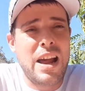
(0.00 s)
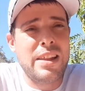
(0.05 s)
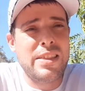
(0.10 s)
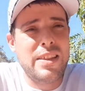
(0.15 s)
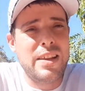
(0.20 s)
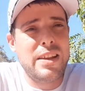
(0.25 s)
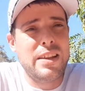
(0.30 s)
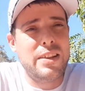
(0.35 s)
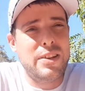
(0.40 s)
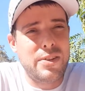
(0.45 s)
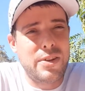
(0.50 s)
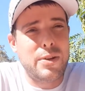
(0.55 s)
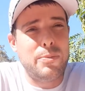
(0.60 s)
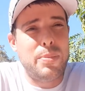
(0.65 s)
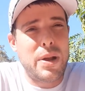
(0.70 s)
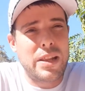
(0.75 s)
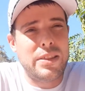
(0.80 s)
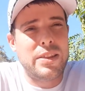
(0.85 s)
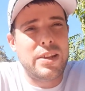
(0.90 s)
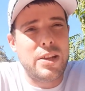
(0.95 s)
I think you
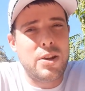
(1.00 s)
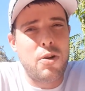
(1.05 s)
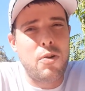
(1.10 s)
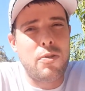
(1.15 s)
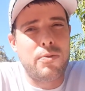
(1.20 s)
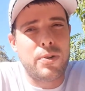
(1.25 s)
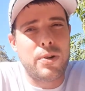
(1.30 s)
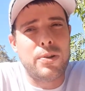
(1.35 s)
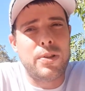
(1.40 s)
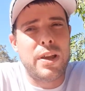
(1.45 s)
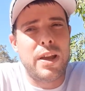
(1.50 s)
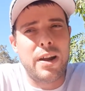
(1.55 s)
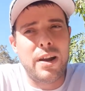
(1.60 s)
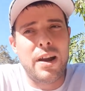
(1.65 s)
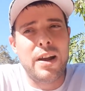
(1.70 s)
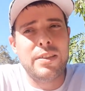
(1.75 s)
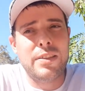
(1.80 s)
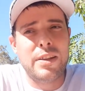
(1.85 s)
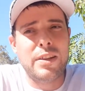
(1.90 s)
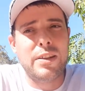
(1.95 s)
could bet the over
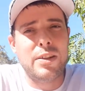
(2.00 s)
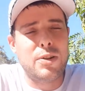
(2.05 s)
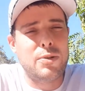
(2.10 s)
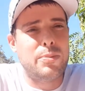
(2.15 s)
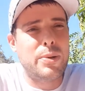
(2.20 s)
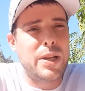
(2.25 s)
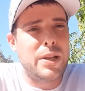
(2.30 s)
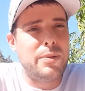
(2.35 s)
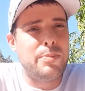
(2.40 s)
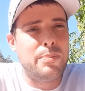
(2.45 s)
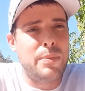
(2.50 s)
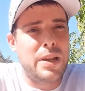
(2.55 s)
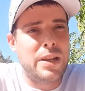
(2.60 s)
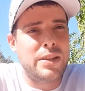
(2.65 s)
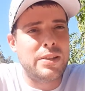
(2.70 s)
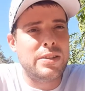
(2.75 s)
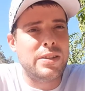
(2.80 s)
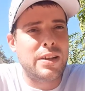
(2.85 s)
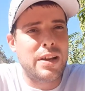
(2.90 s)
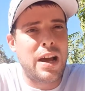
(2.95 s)
there. I think it'll be
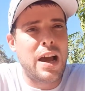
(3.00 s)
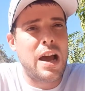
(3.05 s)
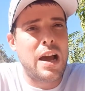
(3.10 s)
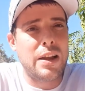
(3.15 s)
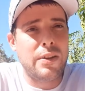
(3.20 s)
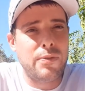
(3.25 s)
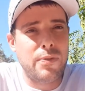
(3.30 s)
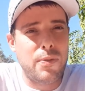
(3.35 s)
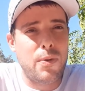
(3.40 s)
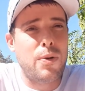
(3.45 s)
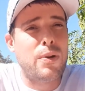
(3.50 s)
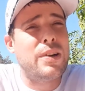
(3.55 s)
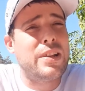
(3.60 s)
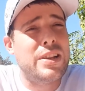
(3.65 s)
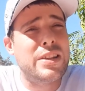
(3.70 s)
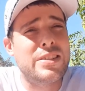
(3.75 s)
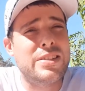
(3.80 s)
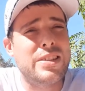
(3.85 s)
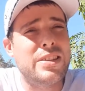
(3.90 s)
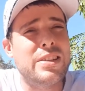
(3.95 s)
mid to high
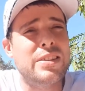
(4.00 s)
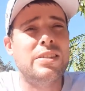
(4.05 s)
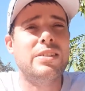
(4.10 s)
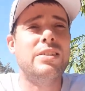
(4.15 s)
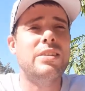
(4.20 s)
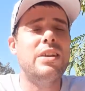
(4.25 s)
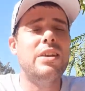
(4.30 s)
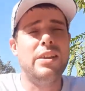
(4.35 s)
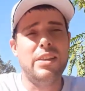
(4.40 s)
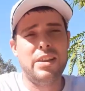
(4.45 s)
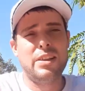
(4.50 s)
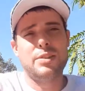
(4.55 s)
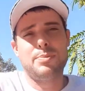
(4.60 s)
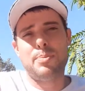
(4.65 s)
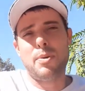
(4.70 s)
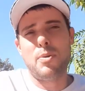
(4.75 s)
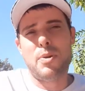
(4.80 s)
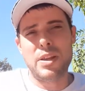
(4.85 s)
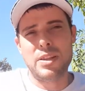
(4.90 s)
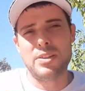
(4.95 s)
forties, this this
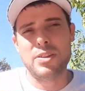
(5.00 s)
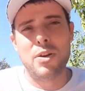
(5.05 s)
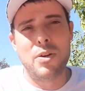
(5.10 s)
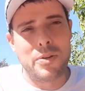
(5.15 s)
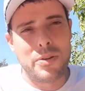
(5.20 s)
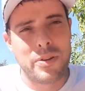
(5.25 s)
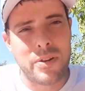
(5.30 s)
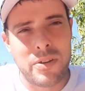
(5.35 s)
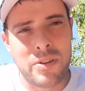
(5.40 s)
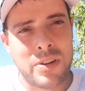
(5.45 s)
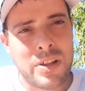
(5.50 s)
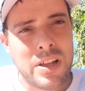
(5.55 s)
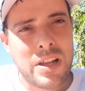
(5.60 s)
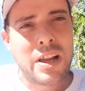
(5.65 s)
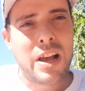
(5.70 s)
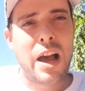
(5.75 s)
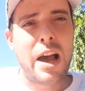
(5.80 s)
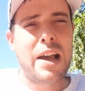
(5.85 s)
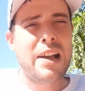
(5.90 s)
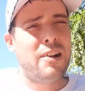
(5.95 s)
point total.
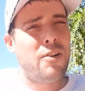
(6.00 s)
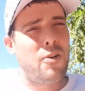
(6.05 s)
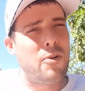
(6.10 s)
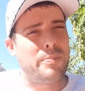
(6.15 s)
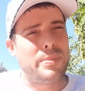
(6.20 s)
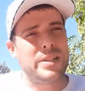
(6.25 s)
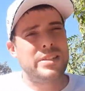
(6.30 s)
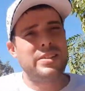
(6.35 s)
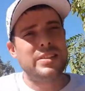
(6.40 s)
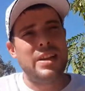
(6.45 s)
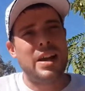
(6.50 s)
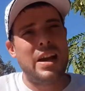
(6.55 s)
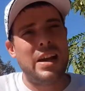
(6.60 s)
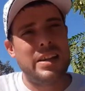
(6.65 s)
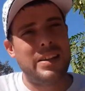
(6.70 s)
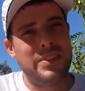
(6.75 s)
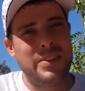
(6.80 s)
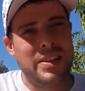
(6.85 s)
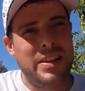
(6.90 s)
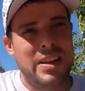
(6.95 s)
I hope it's
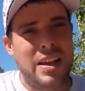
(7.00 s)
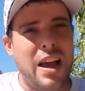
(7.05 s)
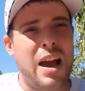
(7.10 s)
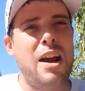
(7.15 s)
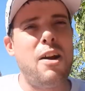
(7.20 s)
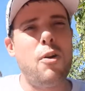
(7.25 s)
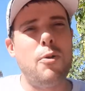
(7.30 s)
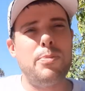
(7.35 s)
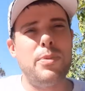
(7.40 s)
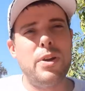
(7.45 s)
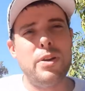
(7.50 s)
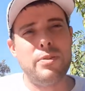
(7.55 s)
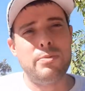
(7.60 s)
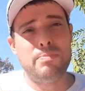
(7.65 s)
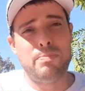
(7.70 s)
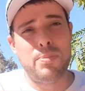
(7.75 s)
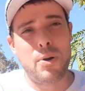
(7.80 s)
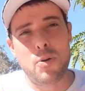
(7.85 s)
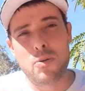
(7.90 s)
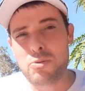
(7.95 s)
not. I hope they're
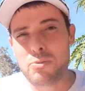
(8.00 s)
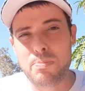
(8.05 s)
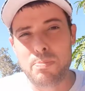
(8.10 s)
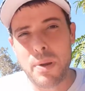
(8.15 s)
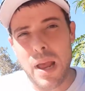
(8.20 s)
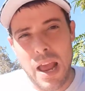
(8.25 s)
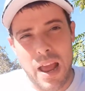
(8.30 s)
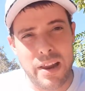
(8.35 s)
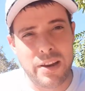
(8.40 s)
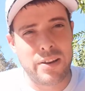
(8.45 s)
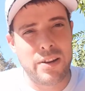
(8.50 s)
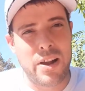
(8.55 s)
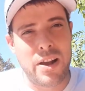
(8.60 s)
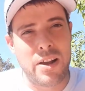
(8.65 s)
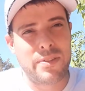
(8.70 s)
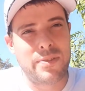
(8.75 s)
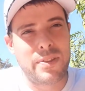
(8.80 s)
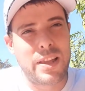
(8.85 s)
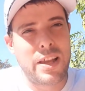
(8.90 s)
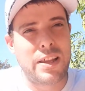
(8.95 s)
both bad
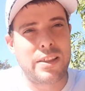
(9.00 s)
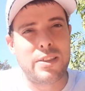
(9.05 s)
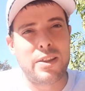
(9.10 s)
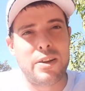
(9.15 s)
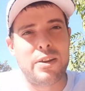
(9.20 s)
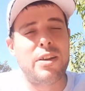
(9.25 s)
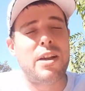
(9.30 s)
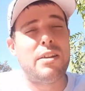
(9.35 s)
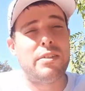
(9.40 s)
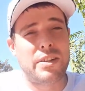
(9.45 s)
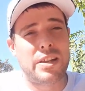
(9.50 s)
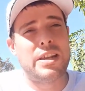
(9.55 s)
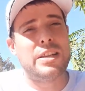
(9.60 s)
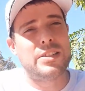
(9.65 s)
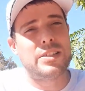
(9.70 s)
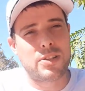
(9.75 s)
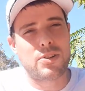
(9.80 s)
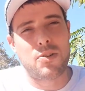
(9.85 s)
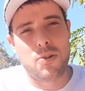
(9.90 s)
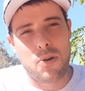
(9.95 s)
enough that they'll at
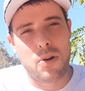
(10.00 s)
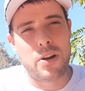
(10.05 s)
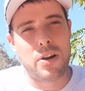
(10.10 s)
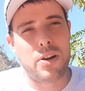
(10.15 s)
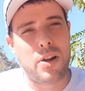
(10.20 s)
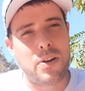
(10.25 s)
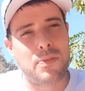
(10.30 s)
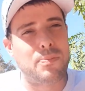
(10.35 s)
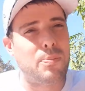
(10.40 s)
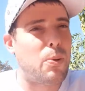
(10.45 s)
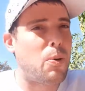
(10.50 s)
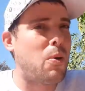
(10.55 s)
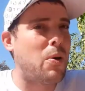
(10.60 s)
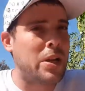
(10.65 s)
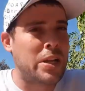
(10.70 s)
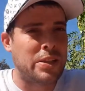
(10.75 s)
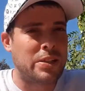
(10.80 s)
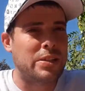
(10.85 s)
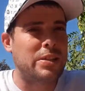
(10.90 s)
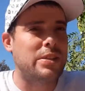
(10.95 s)
least score enough
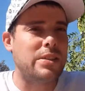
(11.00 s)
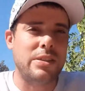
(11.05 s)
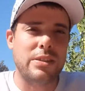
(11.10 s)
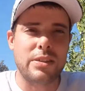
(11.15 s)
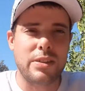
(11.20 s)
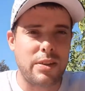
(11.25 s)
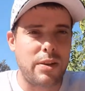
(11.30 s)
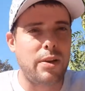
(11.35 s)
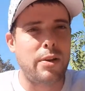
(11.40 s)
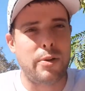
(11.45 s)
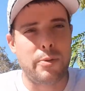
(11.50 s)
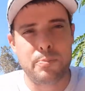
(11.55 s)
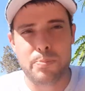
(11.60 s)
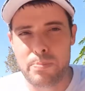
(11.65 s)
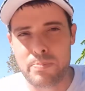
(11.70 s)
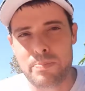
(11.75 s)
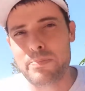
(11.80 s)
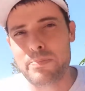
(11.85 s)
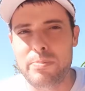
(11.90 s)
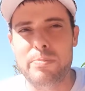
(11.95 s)
points to
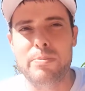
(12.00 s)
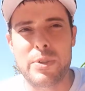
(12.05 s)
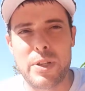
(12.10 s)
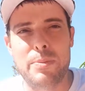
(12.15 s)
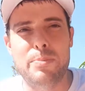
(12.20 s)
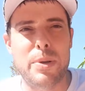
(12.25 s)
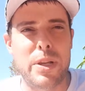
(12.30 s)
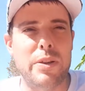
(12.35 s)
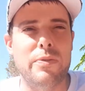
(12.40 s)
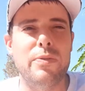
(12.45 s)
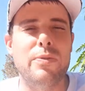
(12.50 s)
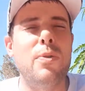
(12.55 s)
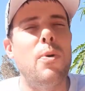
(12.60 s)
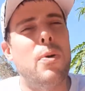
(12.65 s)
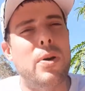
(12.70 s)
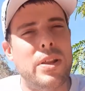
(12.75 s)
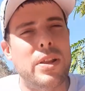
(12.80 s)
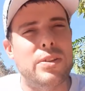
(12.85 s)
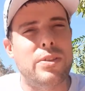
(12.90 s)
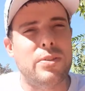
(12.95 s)
to beat
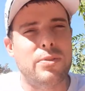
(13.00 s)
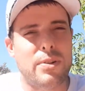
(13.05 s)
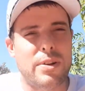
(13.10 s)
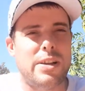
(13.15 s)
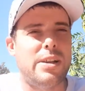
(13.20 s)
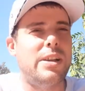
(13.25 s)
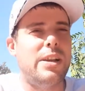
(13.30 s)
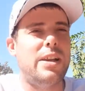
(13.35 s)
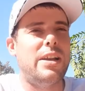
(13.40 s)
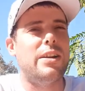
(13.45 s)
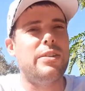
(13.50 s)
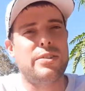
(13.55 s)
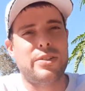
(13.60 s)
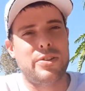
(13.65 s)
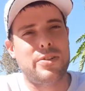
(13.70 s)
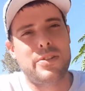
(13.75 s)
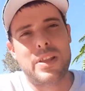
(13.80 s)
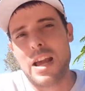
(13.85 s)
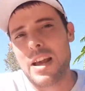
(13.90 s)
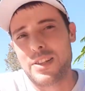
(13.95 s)
forty-three here.
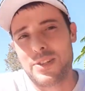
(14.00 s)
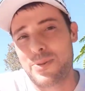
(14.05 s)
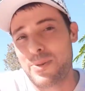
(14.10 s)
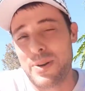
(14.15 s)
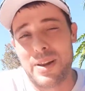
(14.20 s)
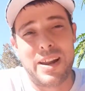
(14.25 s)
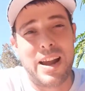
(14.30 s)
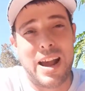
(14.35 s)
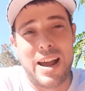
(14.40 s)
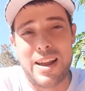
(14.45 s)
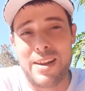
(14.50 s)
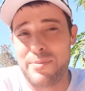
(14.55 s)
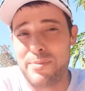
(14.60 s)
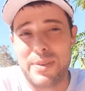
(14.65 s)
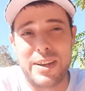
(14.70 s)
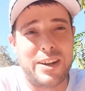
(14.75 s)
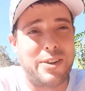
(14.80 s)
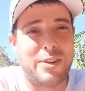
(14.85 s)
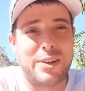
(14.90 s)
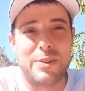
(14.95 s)
So that's what
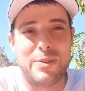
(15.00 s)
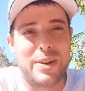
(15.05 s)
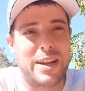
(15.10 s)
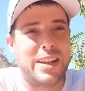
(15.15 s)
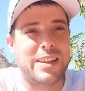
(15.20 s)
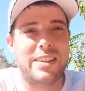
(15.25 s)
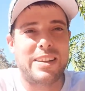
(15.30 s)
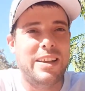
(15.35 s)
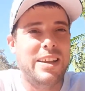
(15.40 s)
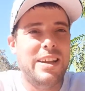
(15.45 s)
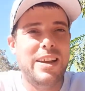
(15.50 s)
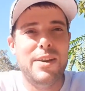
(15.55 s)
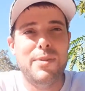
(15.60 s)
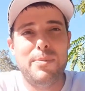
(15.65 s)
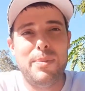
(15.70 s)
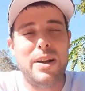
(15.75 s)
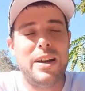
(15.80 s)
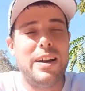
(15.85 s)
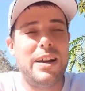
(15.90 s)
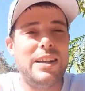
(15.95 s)
I'm going with.
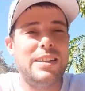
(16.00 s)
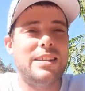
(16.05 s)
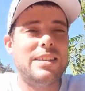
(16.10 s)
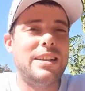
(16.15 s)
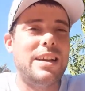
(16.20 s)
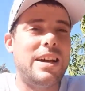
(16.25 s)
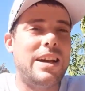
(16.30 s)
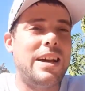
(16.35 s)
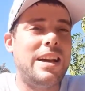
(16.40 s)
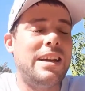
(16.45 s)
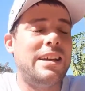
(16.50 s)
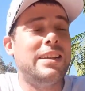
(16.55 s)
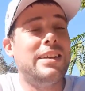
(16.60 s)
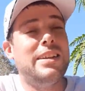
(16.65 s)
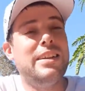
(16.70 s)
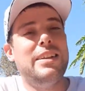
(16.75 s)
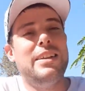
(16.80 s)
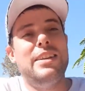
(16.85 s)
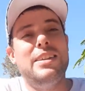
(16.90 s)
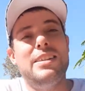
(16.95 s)
But, uh,
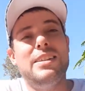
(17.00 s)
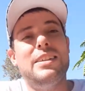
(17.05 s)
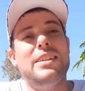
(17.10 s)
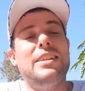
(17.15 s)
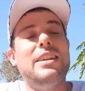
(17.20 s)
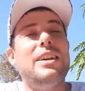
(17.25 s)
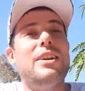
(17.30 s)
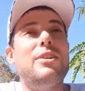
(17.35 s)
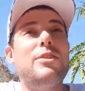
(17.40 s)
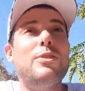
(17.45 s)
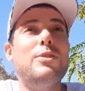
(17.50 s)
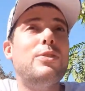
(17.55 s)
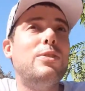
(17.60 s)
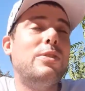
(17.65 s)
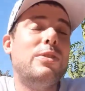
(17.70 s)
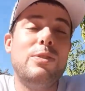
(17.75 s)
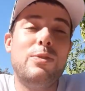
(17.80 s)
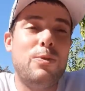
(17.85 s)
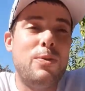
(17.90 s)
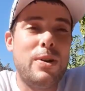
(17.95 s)
you
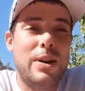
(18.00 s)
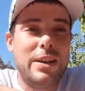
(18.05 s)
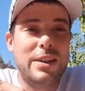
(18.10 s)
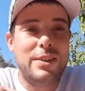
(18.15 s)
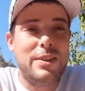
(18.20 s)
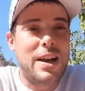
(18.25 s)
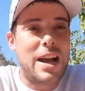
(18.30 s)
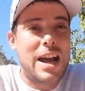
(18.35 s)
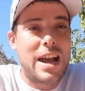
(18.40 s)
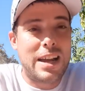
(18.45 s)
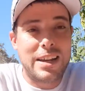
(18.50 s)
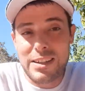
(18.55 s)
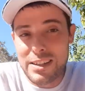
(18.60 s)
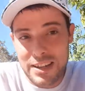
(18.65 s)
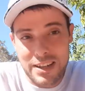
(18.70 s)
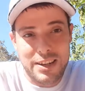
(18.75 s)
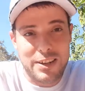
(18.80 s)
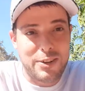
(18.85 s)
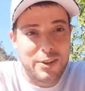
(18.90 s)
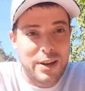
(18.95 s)
know, what do I
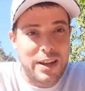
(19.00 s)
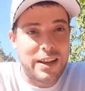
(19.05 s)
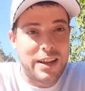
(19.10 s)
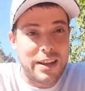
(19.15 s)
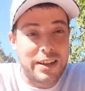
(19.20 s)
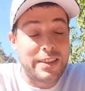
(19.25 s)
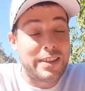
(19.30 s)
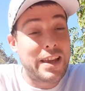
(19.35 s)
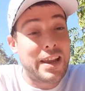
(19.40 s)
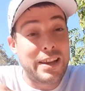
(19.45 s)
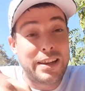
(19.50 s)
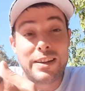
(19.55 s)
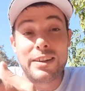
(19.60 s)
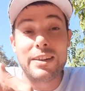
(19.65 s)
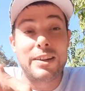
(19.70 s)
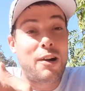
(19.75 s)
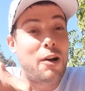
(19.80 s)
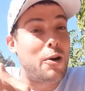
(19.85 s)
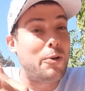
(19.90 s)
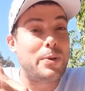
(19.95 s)
know? Uh, they
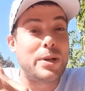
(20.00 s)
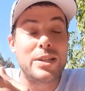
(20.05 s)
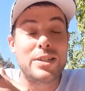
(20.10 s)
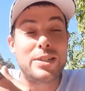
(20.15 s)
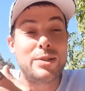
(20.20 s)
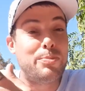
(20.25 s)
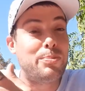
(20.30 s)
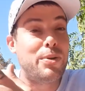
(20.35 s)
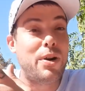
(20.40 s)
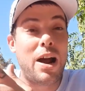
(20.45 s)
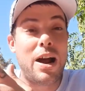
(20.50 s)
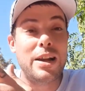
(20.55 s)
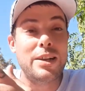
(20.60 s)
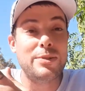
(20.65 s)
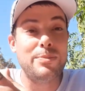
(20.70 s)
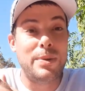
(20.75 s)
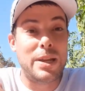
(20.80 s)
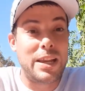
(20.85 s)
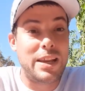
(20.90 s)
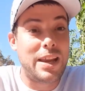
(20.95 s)
could always
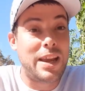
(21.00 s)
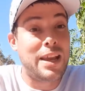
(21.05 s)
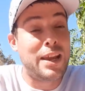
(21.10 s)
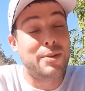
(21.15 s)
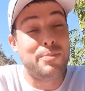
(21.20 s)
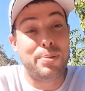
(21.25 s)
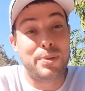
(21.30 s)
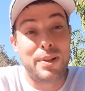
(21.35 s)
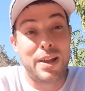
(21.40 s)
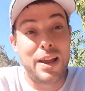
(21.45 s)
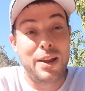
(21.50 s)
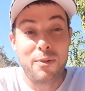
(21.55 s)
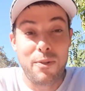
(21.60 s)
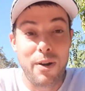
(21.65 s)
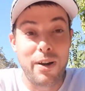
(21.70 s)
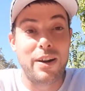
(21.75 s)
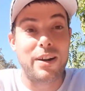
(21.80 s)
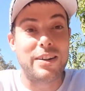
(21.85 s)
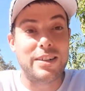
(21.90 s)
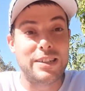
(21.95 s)
surprise me and play
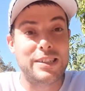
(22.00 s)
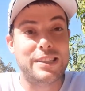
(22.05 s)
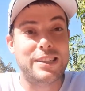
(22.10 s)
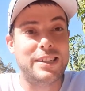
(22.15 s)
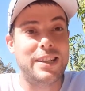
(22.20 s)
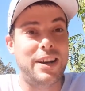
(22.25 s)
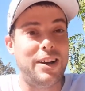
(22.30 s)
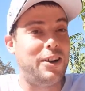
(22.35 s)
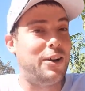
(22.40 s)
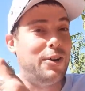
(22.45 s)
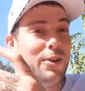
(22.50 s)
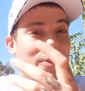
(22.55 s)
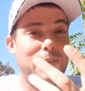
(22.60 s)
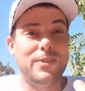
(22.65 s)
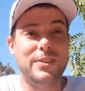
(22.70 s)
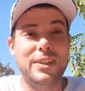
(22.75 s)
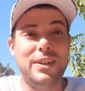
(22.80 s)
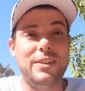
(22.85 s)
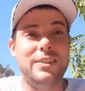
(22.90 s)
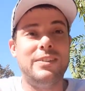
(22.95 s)
worse. So
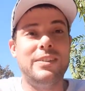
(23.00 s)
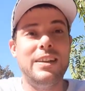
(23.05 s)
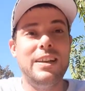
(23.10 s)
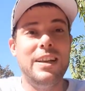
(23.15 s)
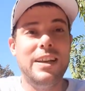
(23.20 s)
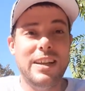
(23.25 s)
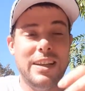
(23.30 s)
don't...